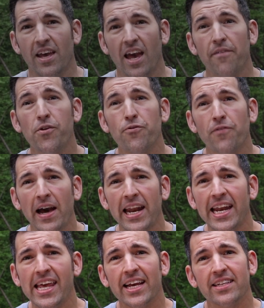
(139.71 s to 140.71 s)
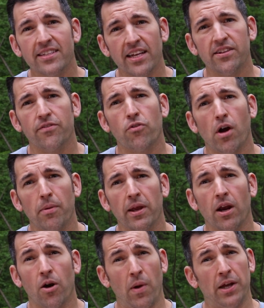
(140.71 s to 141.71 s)
if you find any excessive rubbing
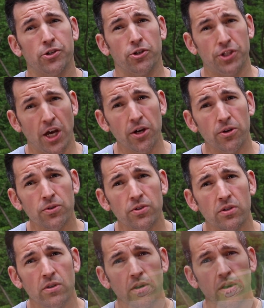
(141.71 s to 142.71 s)
around your toes,